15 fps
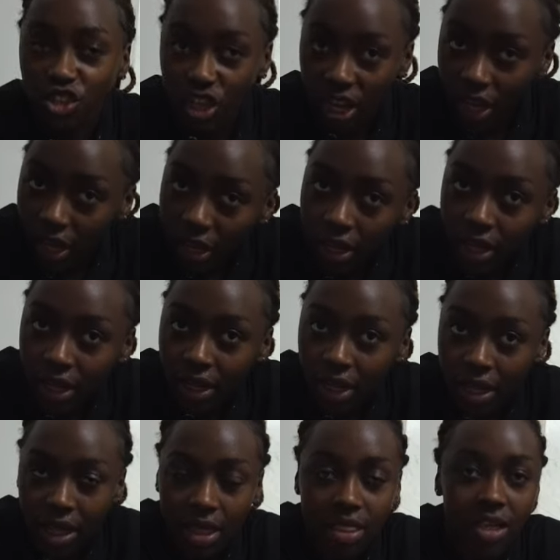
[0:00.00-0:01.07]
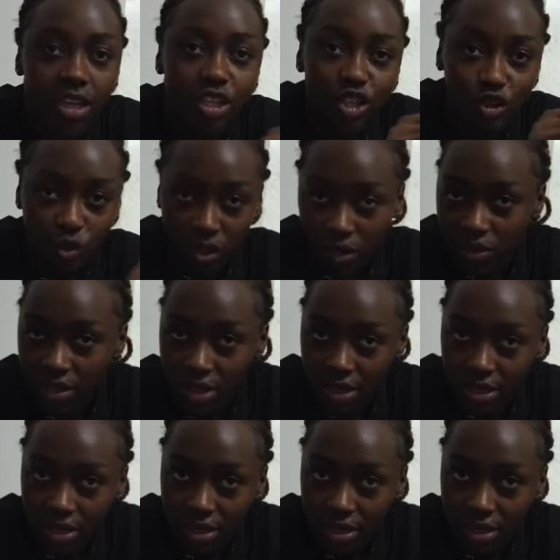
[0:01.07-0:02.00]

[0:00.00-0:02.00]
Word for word: gel, that's 2,000.